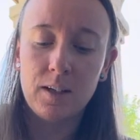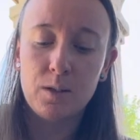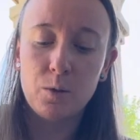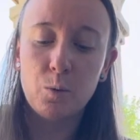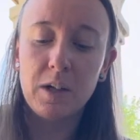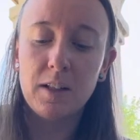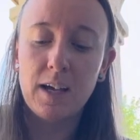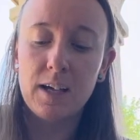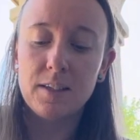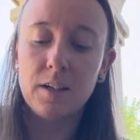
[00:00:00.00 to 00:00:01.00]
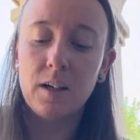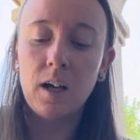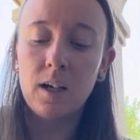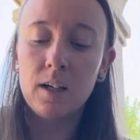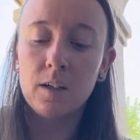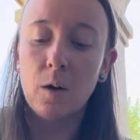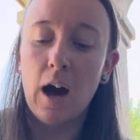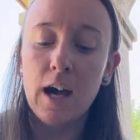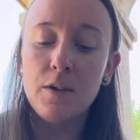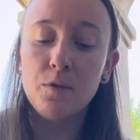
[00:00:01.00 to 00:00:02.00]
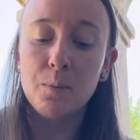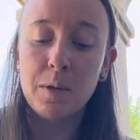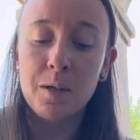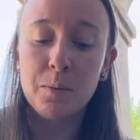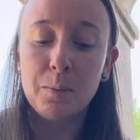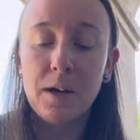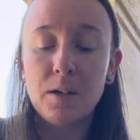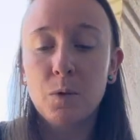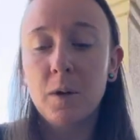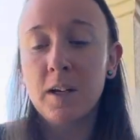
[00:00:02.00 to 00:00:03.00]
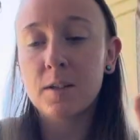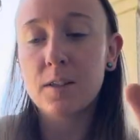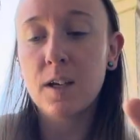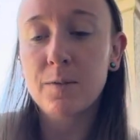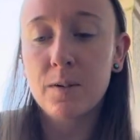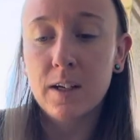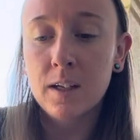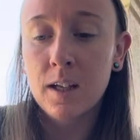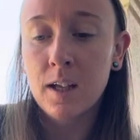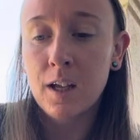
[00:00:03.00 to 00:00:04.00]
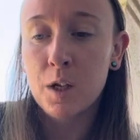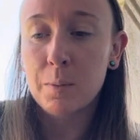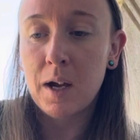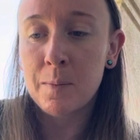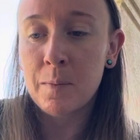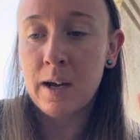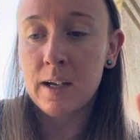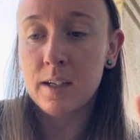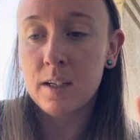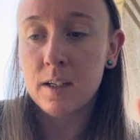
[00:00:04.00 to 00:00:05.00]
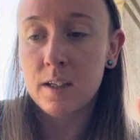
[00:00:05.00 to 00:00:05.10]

to realize, oh, I've been perpetuating suffering by my